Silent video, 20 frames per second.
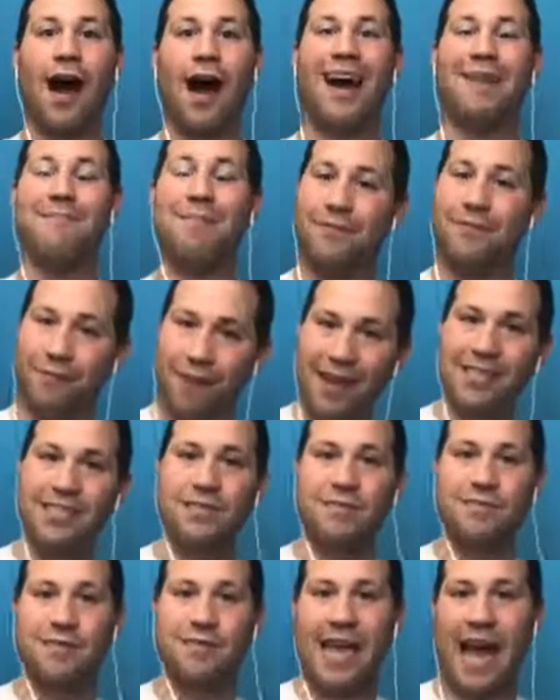my
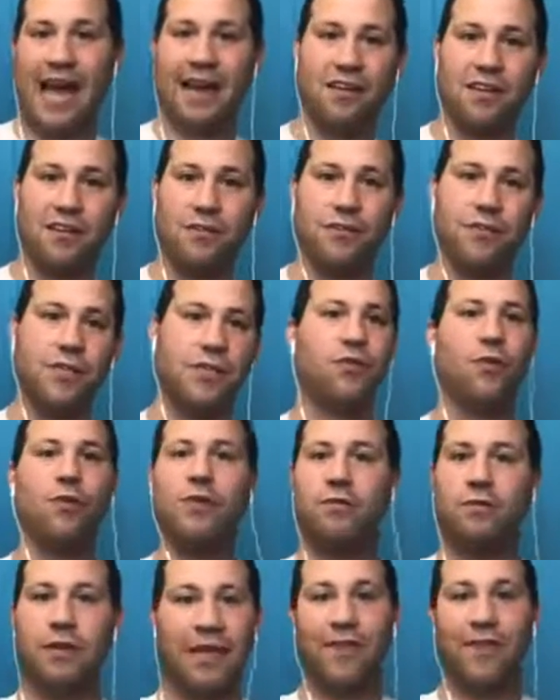friend's dad can use this,
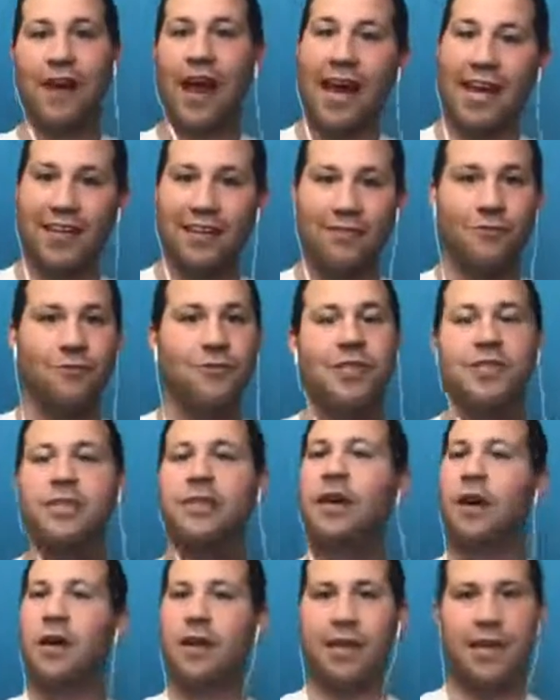or even I can use this,
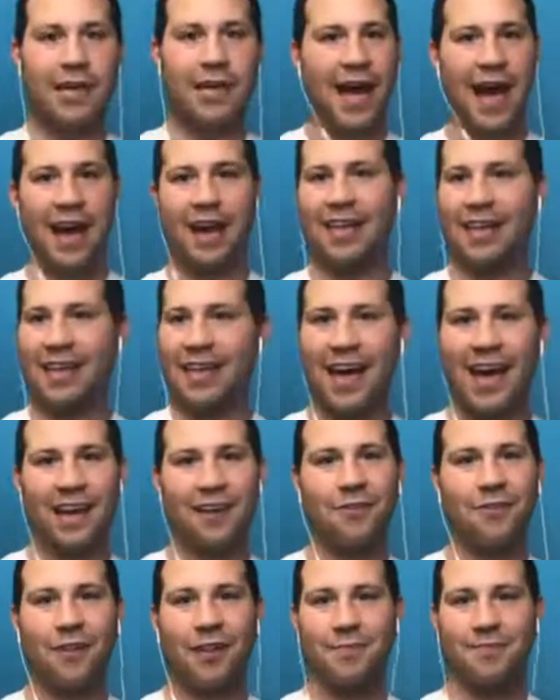you got to
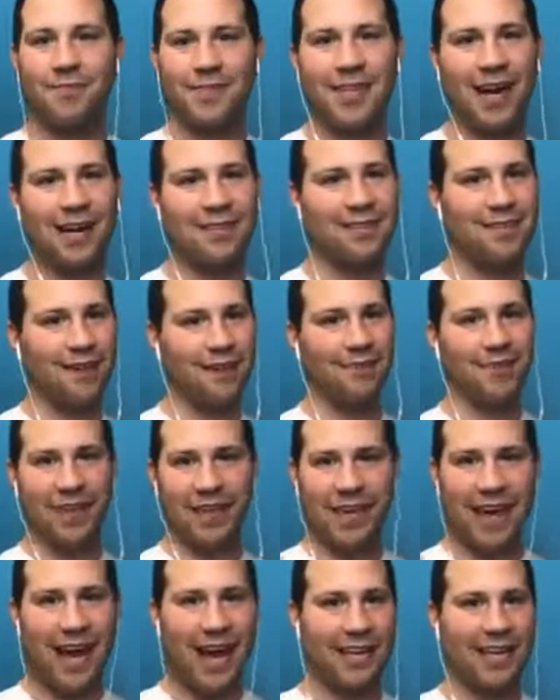call up Dr. Ludwig.
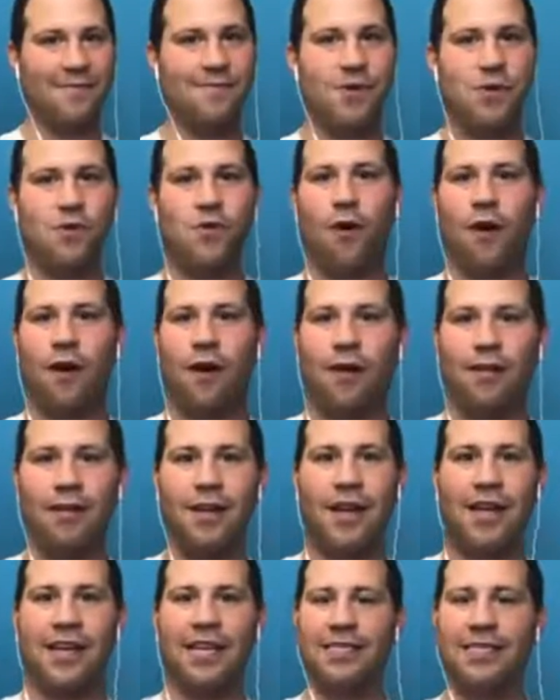You got to give him a call.
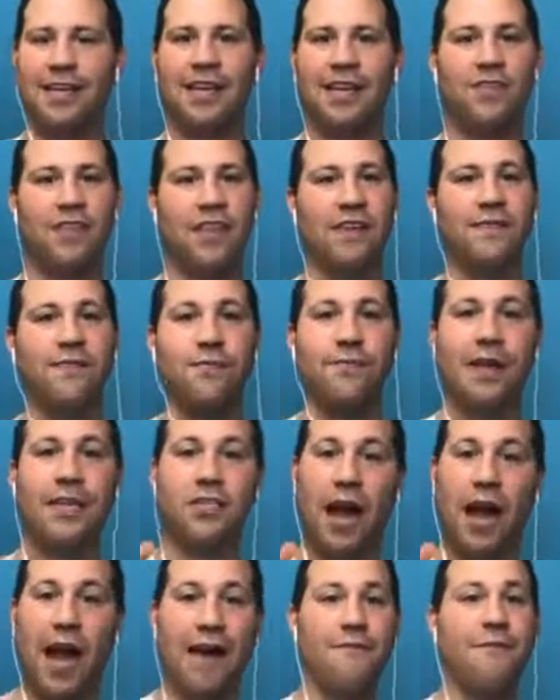He's going to give you the
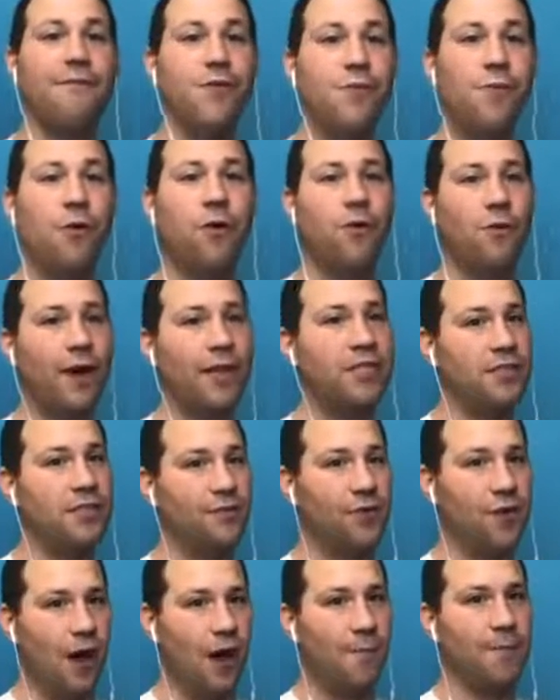information. I have a few more questions
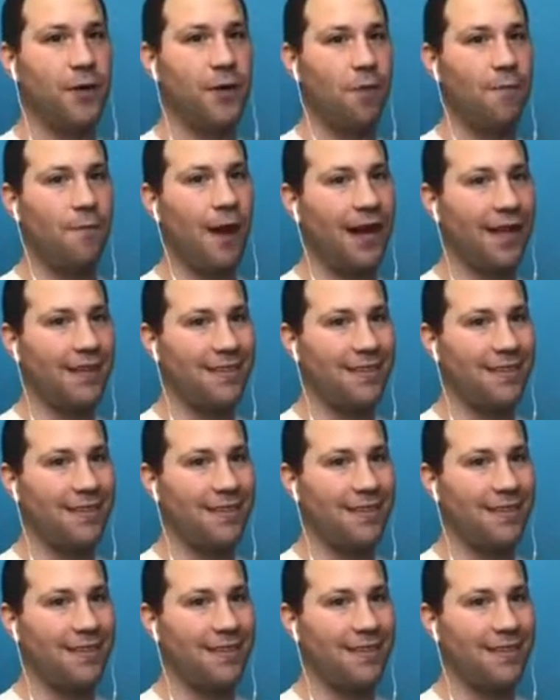for you. I hope you don't mind.